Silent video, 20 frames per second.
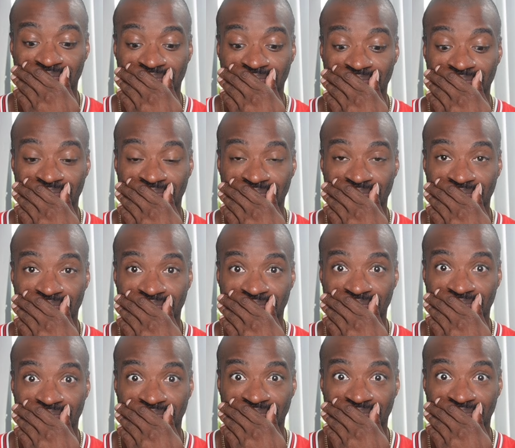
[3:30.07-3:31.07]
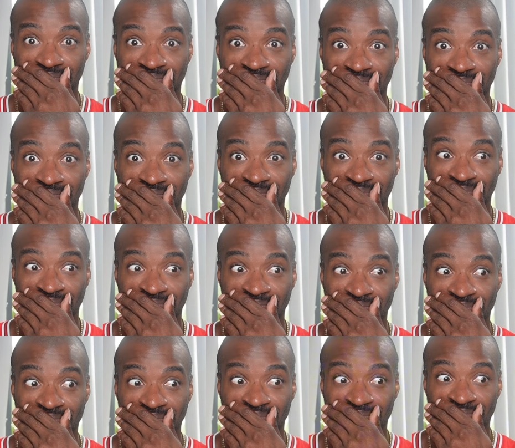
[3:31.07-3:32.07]

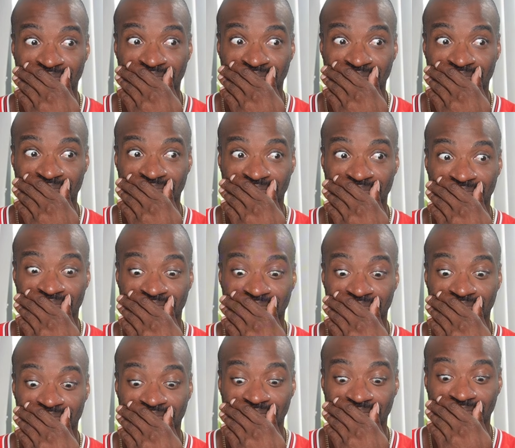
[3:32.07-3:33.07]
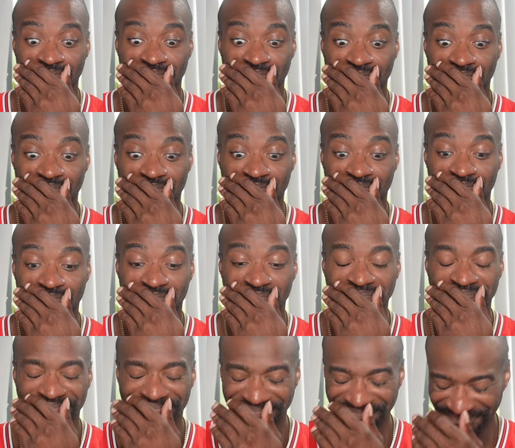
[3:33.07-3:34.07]

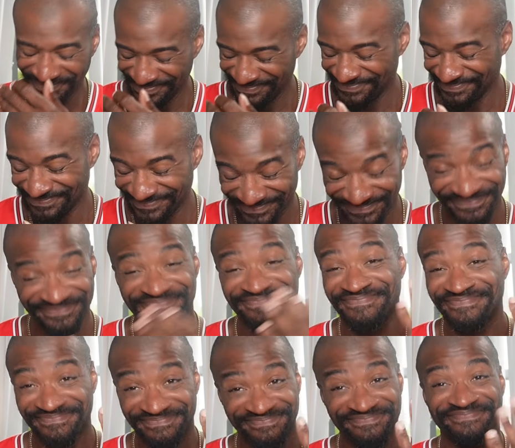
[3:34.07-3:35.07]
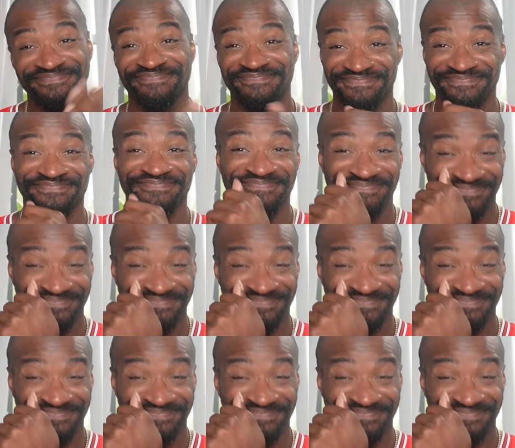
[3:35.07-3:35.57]
(silent)